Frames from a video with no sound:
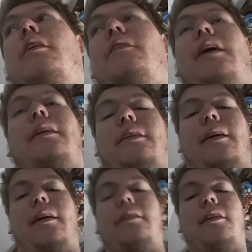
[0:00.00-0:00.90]
If that's the
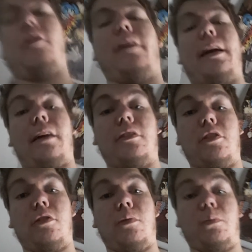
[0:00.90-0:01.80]
case, I'm going to have
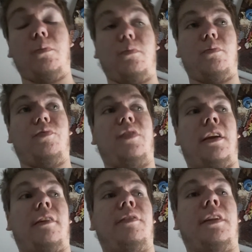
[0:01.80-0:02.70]
to
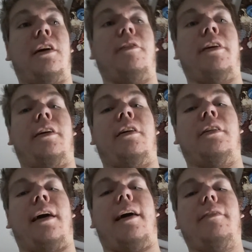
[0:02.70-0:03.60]
think of another way
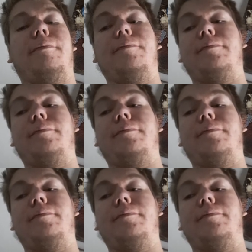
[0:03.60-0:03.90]
on that.